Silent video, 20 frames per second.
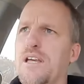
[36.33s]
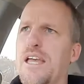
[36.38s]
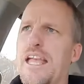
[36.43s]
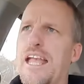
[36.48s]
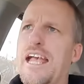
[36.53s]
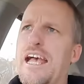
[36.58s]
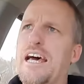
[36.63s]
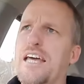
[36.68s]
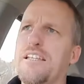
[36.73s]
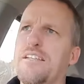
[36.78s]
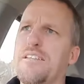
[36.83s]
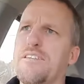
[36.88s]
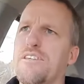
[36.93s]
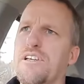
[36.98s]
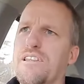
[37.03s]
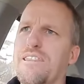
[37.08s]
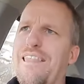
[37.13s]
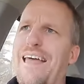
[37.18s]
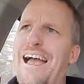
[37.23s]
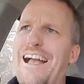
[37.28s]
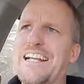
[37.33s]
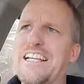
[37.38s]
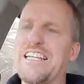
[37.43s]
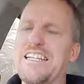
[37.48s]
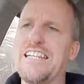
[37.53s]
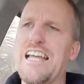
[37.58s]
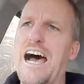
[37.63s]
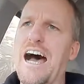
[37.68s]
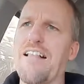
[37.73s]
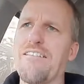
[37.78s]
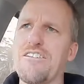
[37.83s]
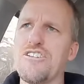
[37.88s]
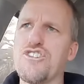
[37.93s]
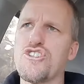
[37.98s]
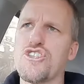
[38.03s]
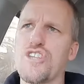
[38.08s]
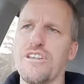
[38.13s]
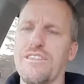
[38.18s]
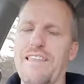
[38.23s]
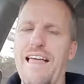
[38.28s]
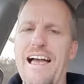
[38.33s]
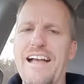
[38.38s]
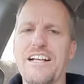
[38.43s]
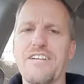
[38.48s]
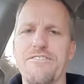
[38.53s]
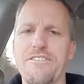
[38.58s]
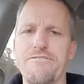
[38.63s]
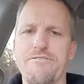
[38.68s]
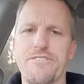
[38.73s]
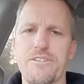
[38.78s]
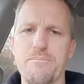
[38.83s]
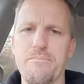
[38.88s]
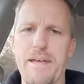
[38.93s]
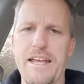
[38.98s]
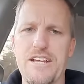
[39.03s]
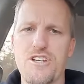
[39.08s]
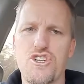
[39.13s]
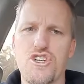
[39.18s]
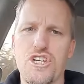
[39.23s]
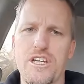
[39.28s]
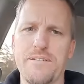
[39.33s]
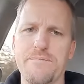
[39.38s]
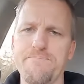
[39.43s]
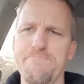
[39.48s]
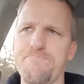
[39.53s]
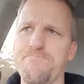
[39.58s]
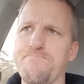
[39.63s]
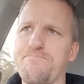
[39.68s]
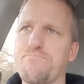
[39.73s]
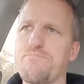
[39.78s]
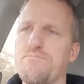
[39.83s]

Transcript: and the lack of knowledge, the lack of information